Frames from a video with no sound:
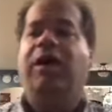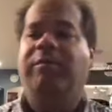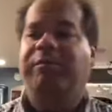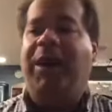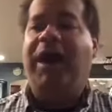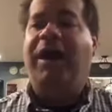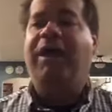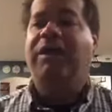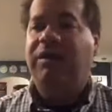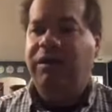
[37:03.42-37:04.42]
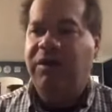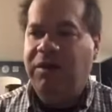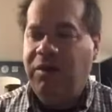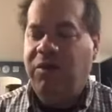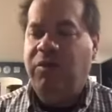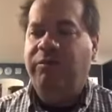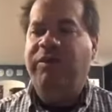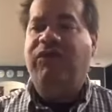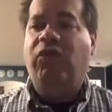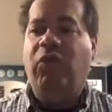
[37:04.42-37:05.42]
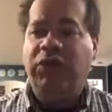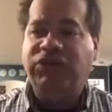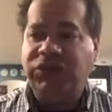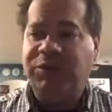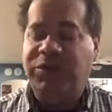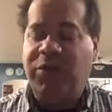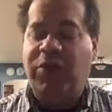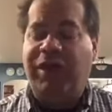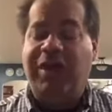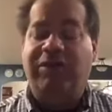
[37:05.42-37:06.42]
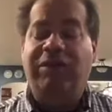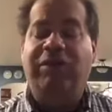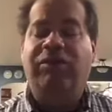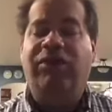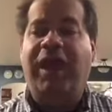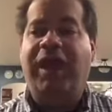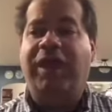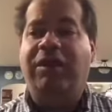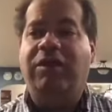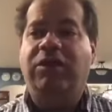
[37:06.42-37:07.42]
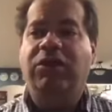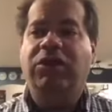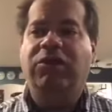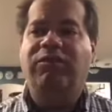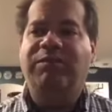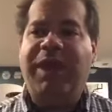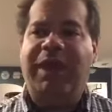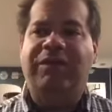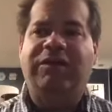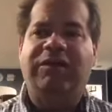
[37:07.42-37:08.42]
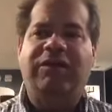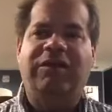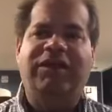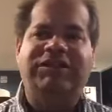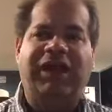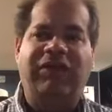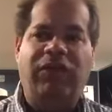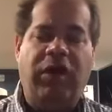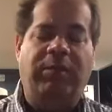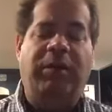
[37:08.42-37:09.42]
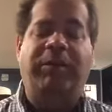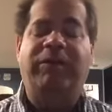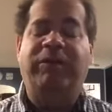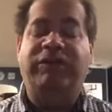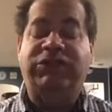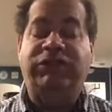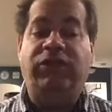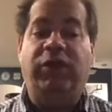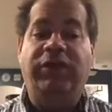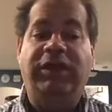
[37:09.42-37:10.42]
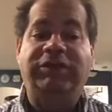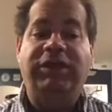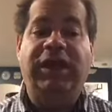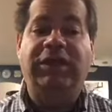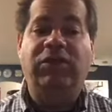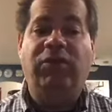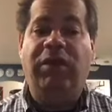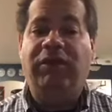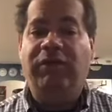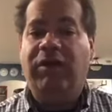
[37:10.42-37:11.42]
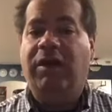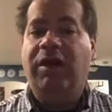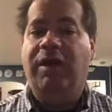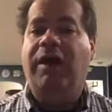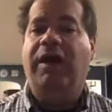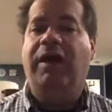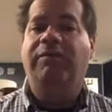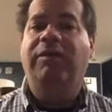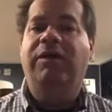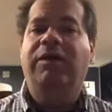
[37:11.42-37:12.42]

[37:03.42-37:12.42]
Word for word: by before June 30th, then you met the safe harbor provision for this, and you are um,